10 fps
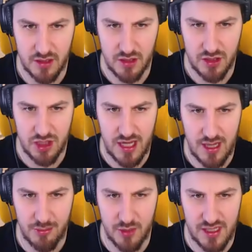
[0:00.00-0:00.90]
Good
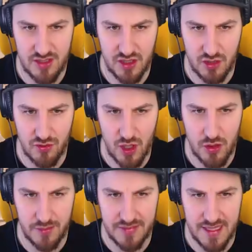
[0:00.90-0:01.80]
job, Breeze. You're
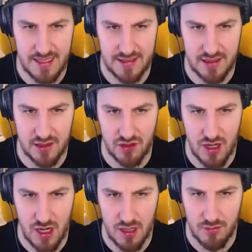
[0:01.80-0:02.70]
growing up nice and
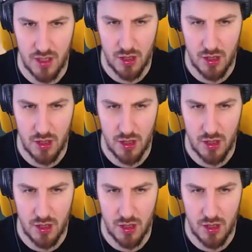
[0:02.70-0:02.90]
strong,